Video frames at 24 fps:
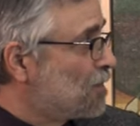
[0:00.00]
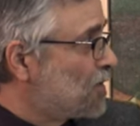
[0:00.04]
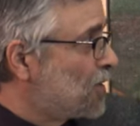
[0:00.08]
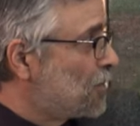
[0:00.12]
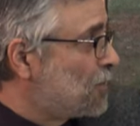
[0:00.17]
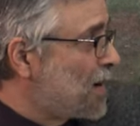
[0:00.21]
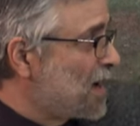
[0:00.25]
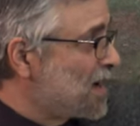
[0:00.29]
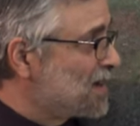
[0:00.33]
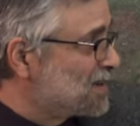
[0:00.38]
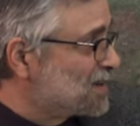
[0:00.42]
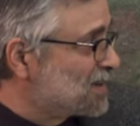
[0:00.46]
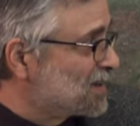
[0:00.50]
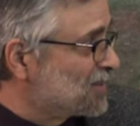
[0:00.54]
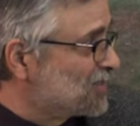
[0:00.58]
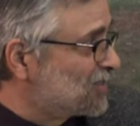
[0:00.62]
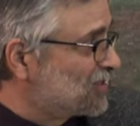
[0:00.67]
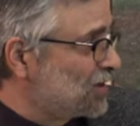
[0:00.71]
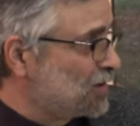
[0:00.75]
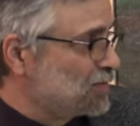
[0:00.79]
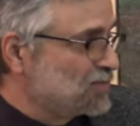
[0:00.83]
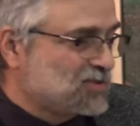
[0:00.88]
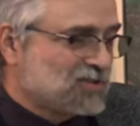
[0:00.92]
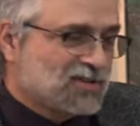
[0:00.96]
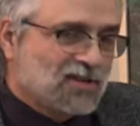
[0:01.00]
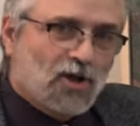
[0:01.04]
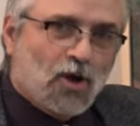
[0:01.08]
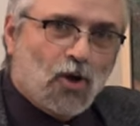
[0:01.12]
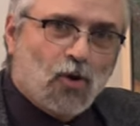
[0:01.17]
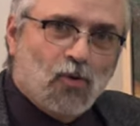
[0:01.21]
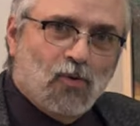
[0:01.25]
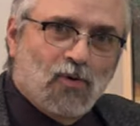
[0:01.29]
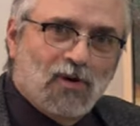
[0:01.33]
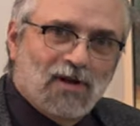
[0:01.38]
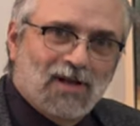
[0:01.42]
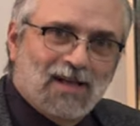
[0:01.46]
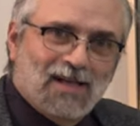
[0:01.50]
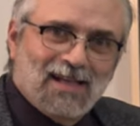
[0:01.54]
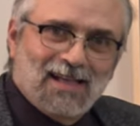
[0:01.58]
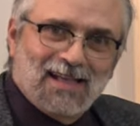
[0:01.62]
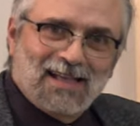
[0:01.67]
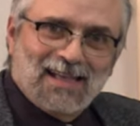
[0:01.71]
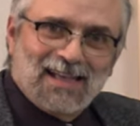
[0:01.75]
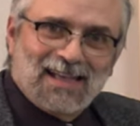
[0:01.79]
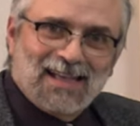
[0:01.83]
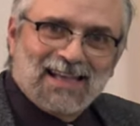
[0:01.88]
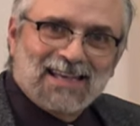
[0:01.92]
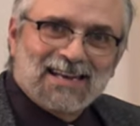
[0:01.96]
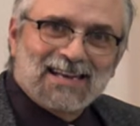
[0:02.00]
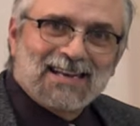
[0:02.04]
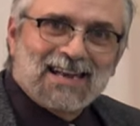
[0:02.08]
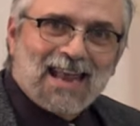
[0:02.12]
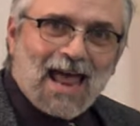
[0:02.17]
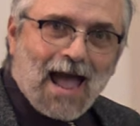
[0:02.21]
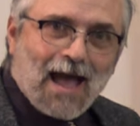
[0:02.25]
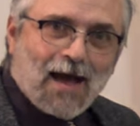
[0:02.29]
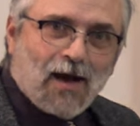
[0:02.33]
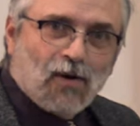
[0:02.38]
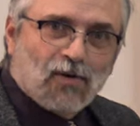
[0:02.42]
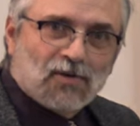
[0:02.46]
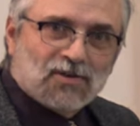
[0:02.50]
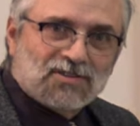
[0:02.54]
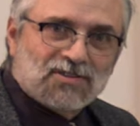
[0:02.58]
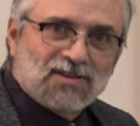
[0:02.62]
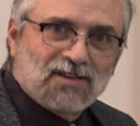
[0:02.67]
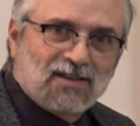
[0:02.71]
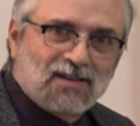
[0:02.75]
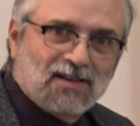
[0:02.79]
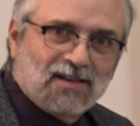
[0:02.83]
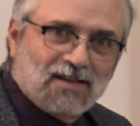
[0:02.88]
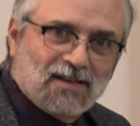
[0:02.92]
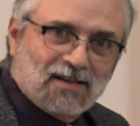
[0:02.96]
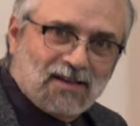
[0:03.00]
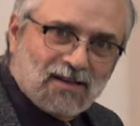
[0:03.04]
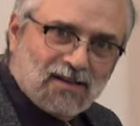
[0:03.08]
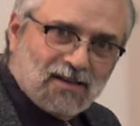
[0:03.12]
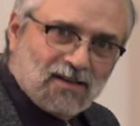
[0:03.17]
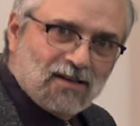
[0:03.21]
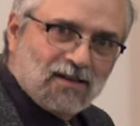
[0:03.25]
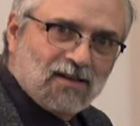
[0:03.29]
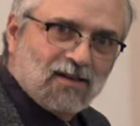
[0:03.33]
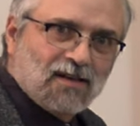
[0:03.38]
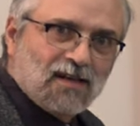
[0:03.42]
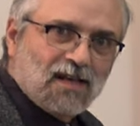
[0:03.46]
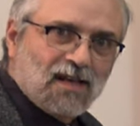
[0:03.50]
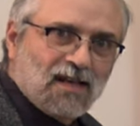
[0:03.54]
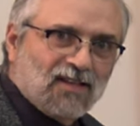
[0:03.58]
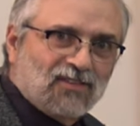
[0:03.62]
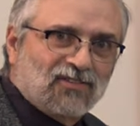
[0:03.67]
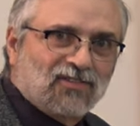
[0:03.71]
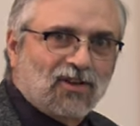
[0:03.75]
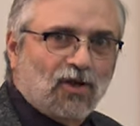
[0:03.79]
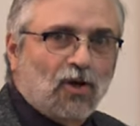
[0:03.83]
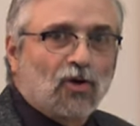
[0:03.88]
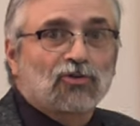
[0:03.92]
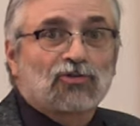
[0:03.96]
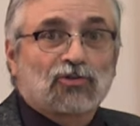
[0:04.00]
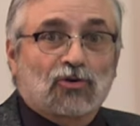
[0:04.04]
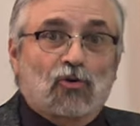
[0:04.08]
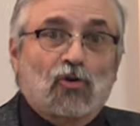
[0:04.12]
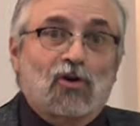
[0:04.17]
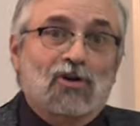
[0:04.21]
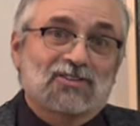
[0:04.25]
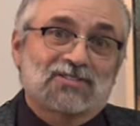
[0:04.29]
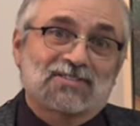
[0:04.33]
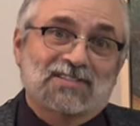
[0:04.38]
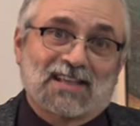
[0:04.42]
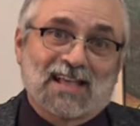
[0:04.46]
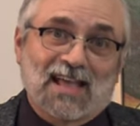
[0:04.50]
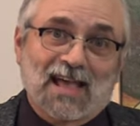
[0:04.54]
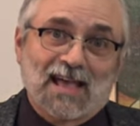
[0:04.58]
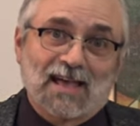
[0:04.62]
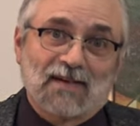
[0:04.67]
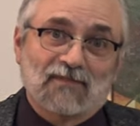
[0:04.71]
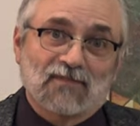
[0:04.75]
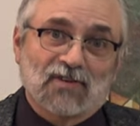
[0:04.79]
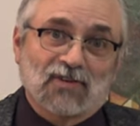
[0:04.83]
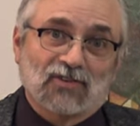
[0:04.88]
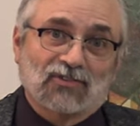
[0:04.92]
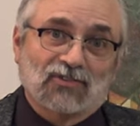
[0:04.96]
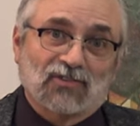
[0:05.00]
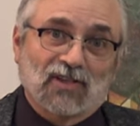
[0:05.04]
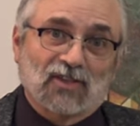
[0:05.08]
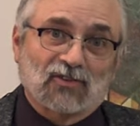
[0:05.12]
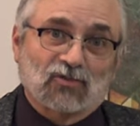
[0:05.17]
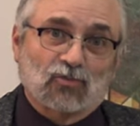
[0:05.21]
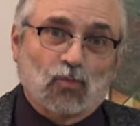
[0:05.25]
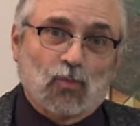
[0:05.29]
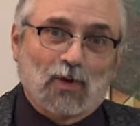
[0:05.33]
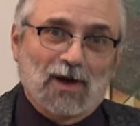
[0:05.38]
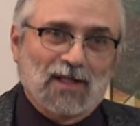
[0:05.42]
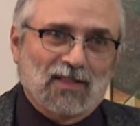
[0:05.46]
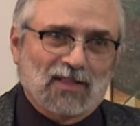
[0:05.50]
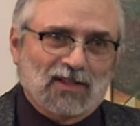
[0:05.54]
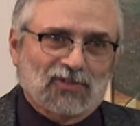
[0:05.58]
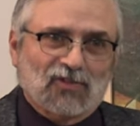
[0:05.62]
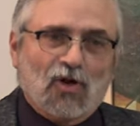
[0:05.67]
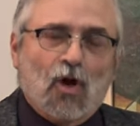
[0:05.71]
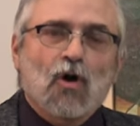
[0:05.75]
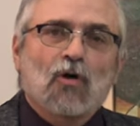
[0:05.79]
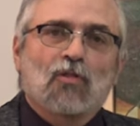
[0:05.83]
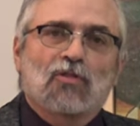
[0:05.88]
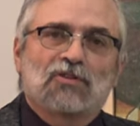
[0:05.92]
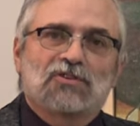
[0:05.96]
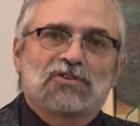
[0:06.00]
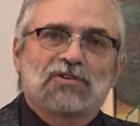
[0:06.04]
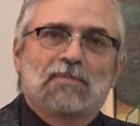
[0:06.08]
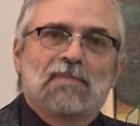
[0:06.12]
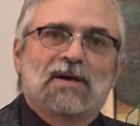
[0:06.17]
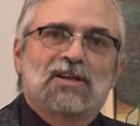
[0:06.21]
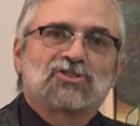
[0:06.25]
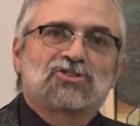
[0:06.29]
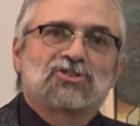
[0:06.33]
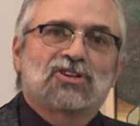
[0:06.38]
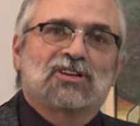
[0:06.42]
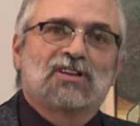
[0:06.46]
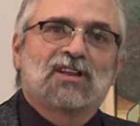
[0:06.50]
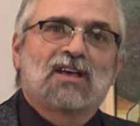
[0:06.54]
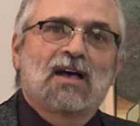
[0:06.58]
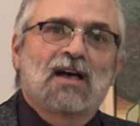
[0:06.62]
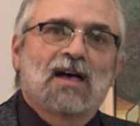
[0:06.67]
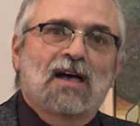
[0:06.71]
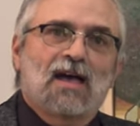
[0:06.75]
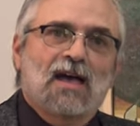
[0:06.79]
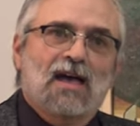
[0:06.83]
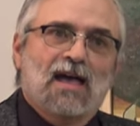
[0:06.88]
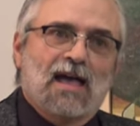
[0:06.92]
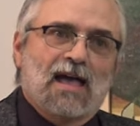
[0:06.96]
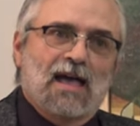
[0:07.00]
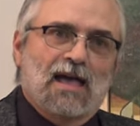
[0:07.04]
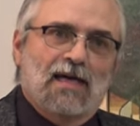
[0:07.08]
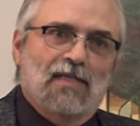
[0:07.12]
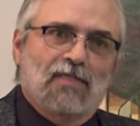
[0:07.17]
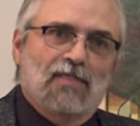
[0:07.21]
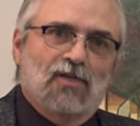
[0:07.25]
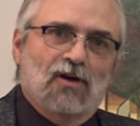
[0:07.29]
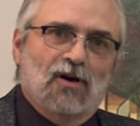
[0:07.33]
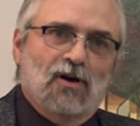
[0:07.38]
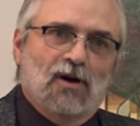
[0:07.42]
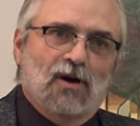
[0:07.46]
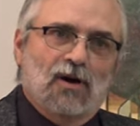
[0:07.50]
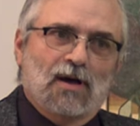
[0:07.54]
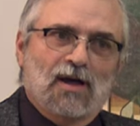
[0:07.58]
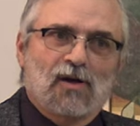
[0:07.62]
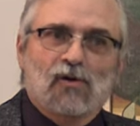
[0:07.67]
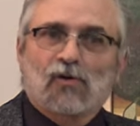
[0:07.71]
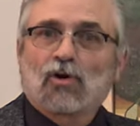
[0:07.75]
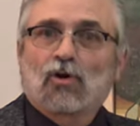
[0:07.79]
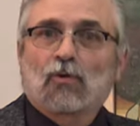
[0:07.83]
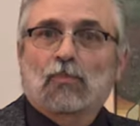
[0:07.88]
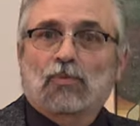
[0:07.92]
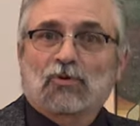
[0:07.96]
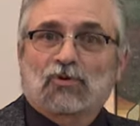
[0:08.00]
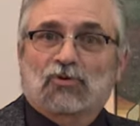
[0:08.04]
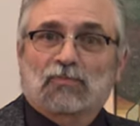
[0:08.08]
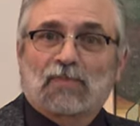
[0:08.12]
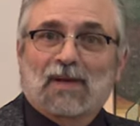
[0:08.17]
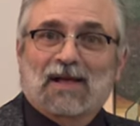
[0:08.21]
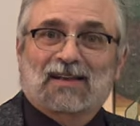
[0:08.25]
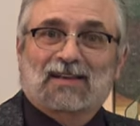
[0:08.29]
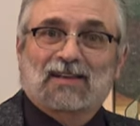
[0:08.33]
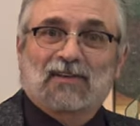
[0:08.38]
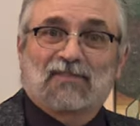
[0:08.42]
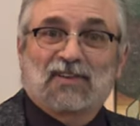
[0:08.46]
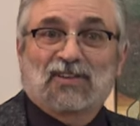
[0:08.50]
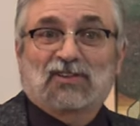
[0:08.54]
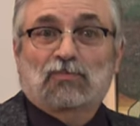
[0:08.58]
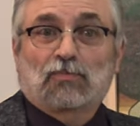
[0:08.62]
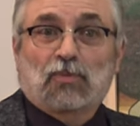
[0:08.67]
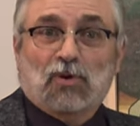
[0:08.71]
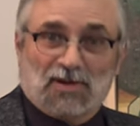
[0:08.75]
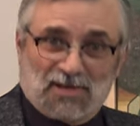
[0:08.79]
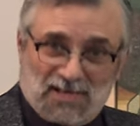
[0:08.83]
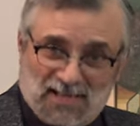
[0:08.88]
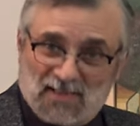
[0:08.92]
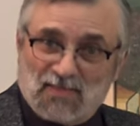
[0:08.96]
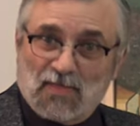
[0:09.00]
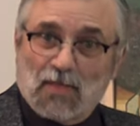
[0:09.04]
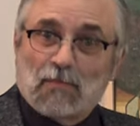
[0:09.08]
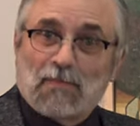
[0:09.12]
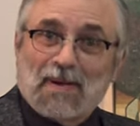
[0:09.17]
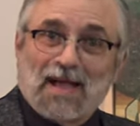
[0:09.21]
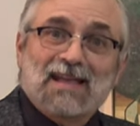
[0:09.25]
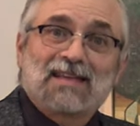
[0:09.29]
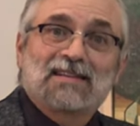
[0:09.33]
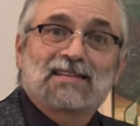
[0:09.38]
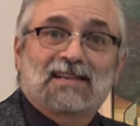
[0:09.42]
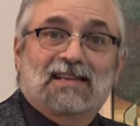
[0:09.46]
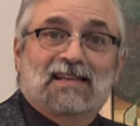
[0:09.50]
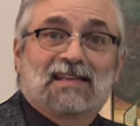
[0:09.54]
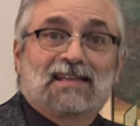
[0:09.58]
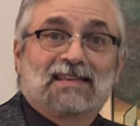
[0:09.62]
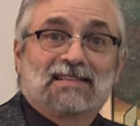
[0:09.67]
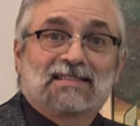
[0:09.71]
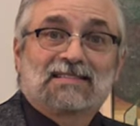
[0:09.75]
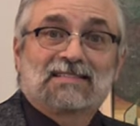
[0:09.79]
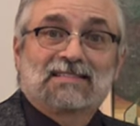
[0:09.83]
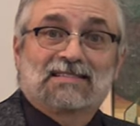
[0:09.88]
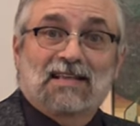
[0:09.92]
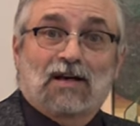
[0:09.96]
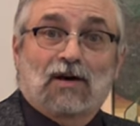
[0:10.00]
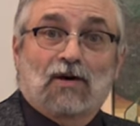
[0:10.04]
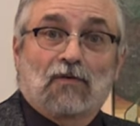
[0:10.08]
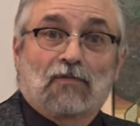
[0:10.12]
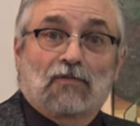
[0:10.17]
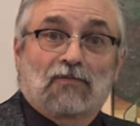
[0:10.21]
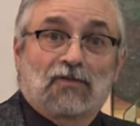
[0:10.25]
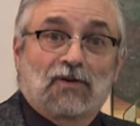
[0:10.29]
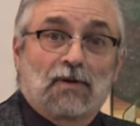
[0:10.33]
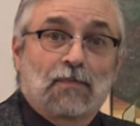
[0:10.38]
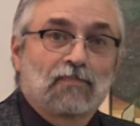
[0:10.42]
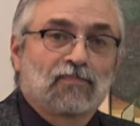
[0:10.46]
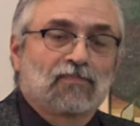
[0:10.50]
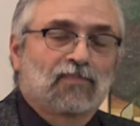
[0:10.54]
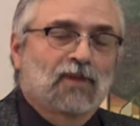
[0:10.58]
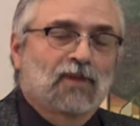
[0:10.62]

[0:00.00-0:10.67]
the painting seems to go in and out as it goes across the canvas, as well as all the dimension and the aerial perspective he's put in the painting itself.